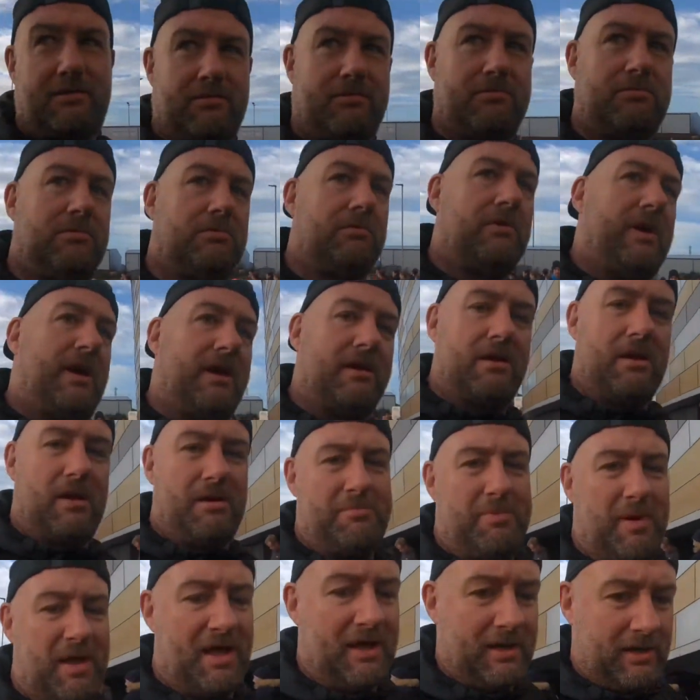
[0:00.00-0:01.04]
We'll now go
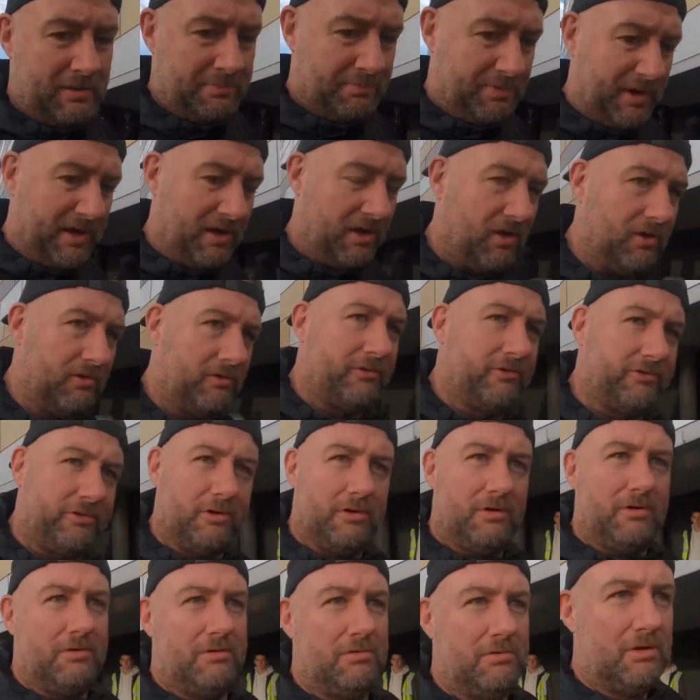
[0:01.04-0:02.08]
back and pin it
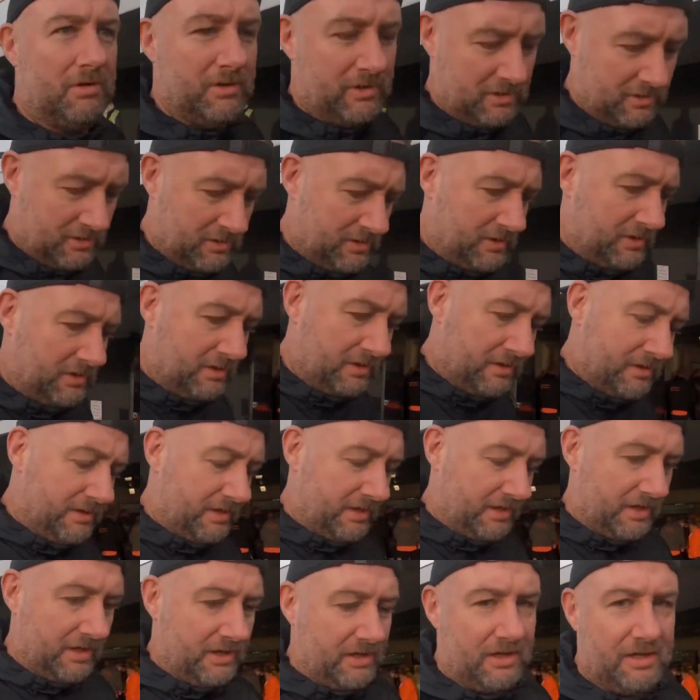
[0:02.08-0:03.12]
onto
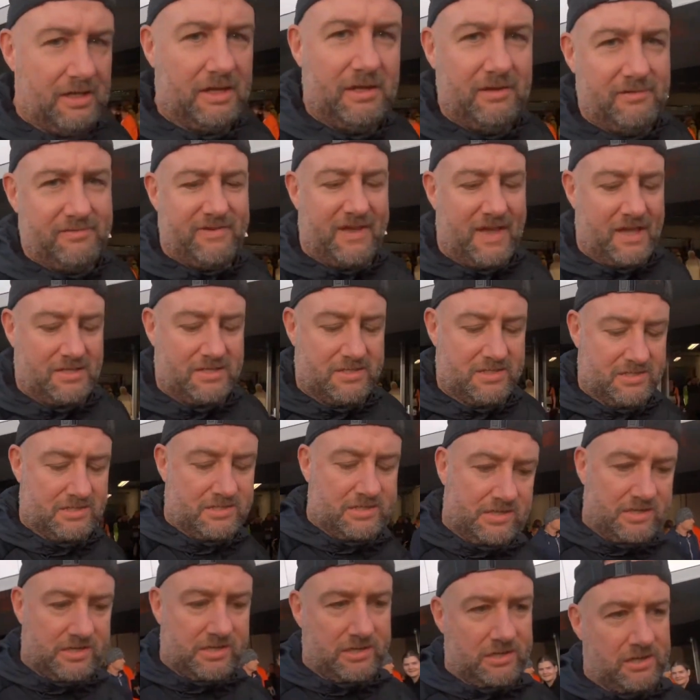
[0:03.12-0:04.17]
the
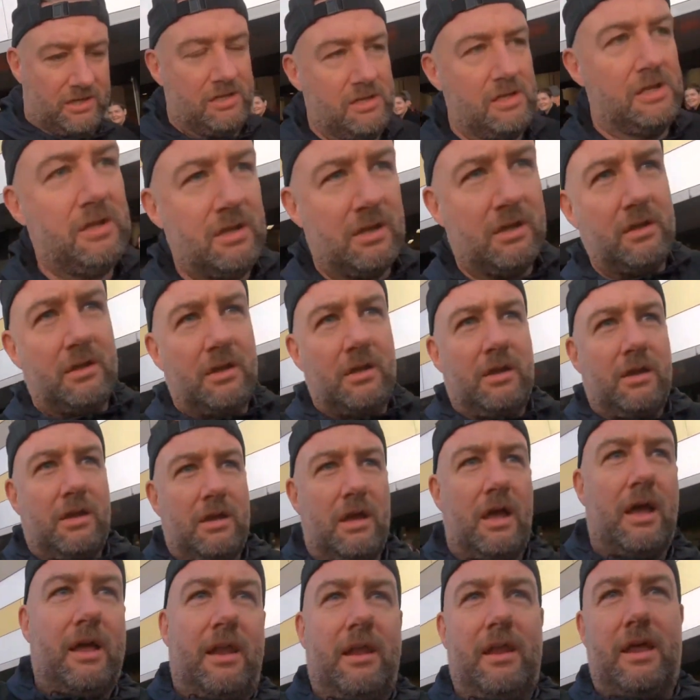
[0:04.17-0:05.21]
vests,
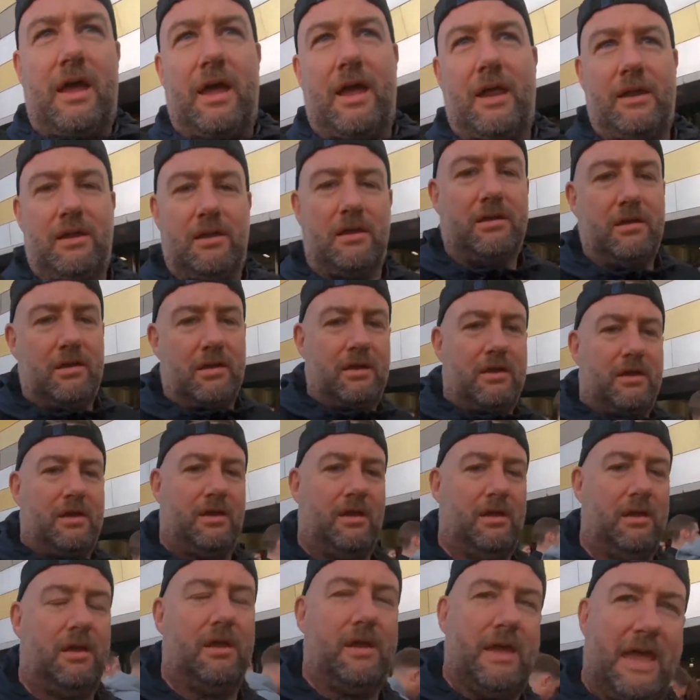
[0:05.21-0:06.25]
and then
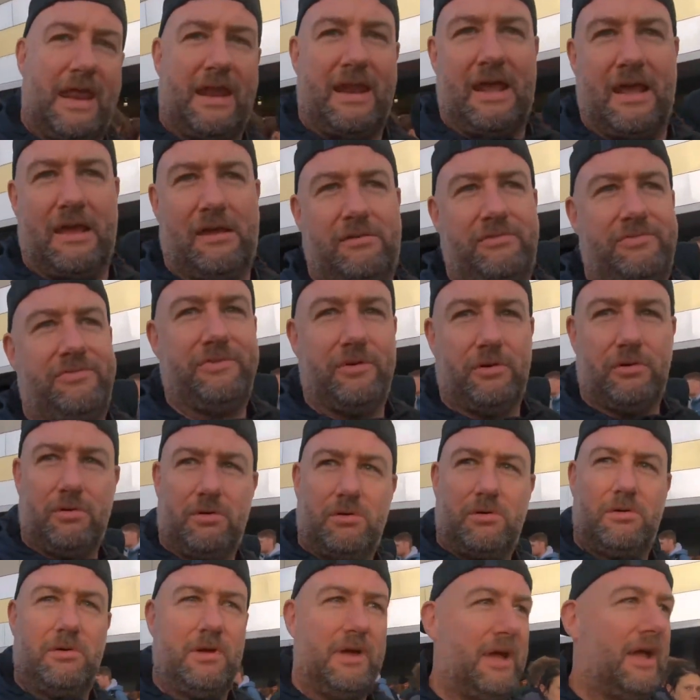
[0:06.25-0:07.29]
head out
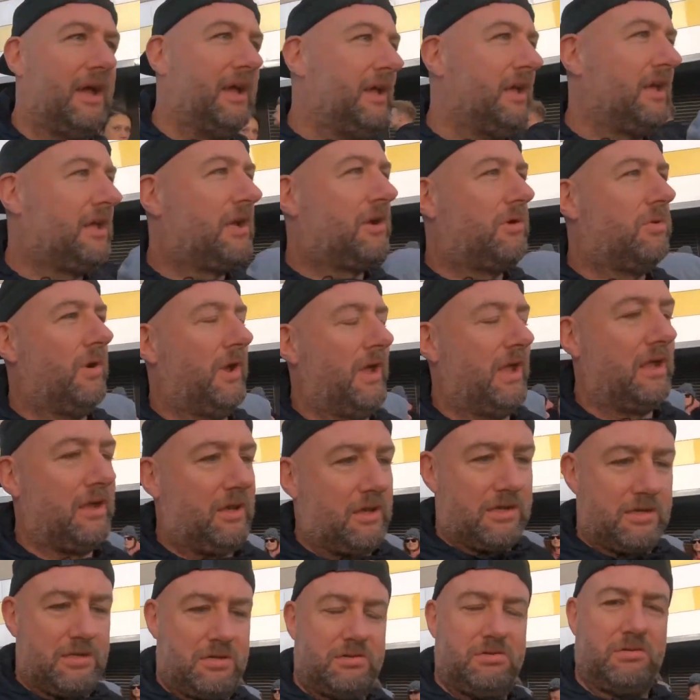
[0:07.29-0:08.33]
for a quick
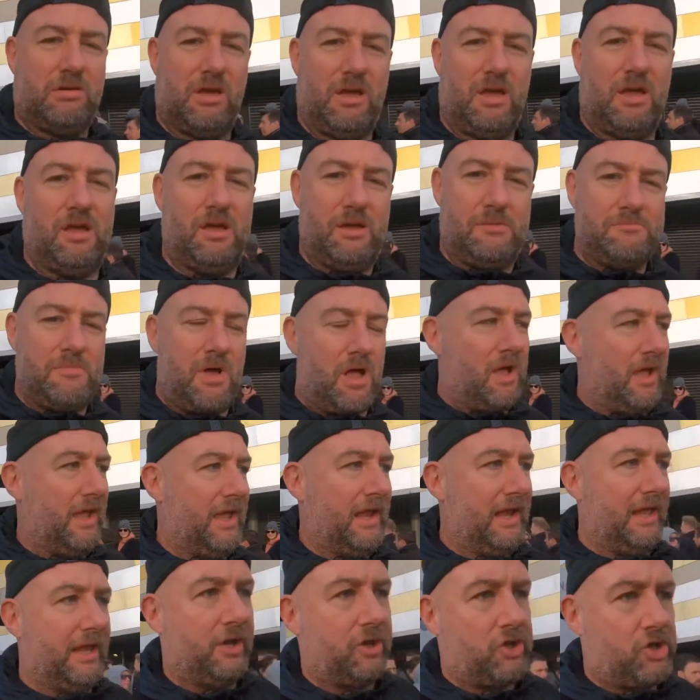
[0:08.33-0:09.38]

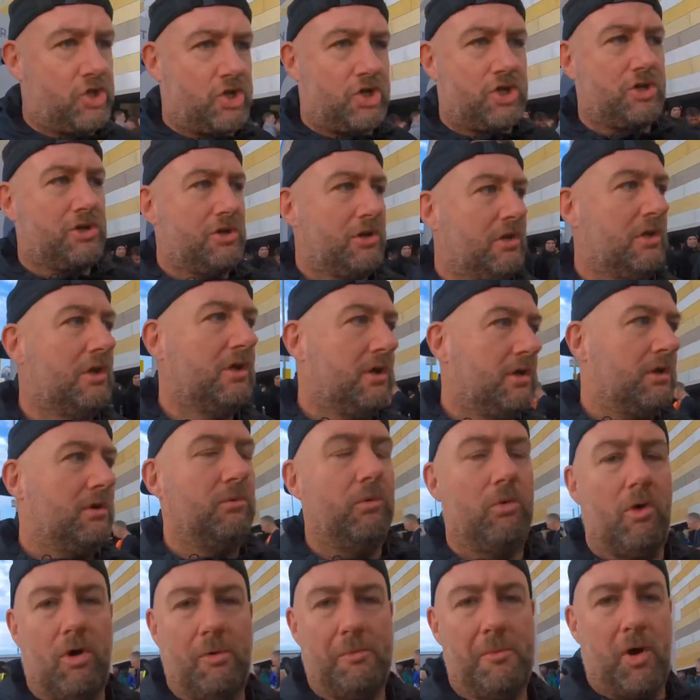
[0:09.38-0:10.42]
mile-ish
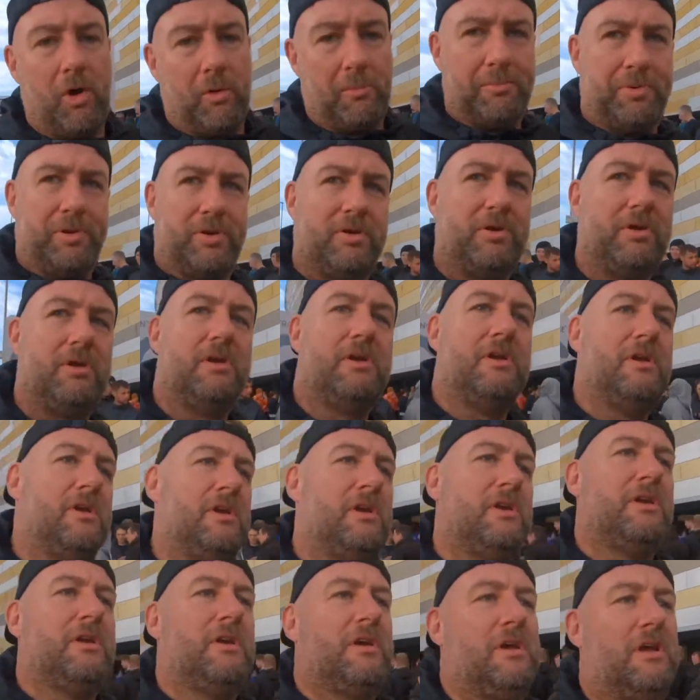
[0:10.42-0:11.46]
warm-up,
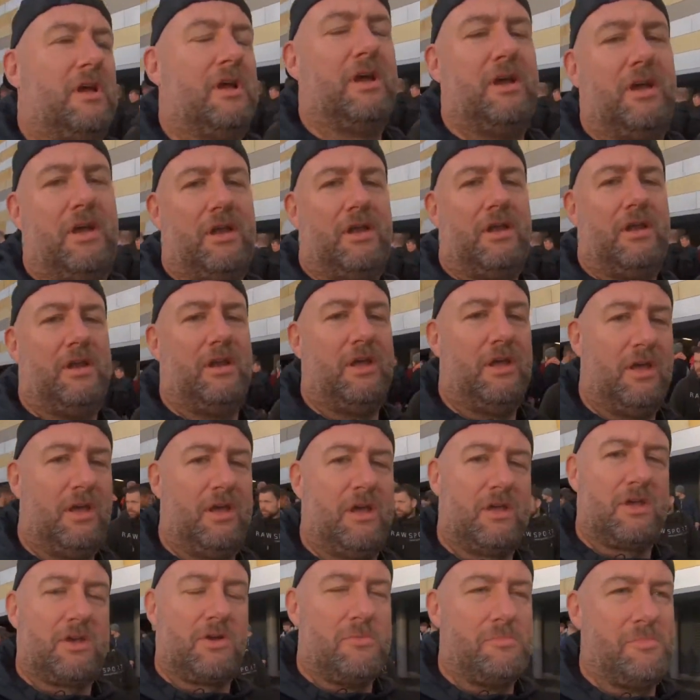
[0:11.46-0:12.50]
and
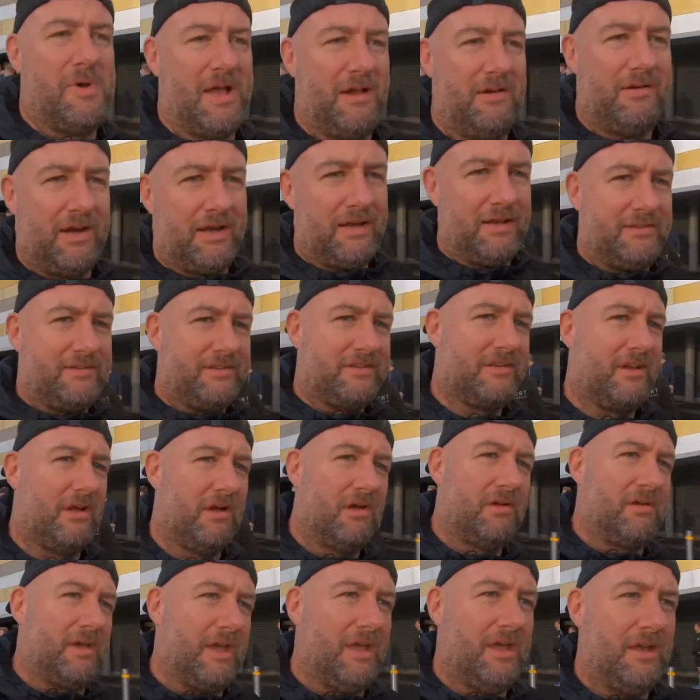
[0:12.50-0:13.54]
come back ready to
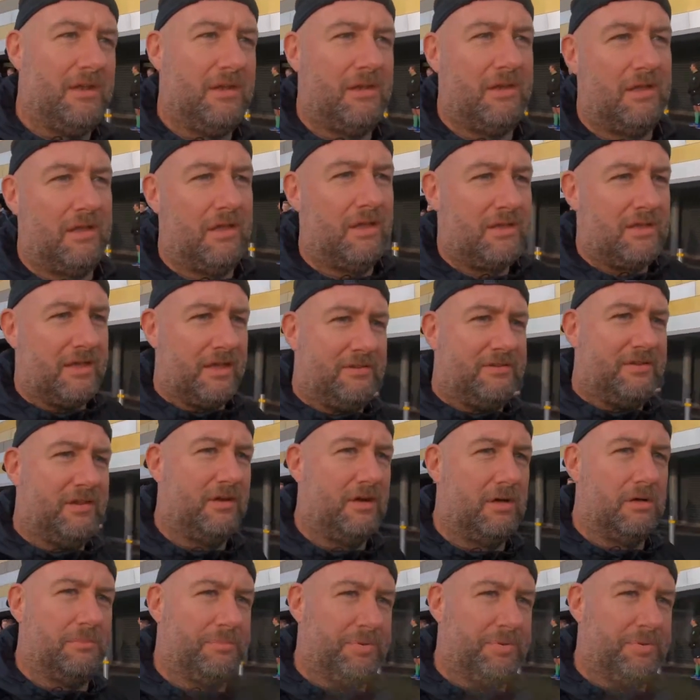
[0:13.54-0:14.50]
start getting kitted up.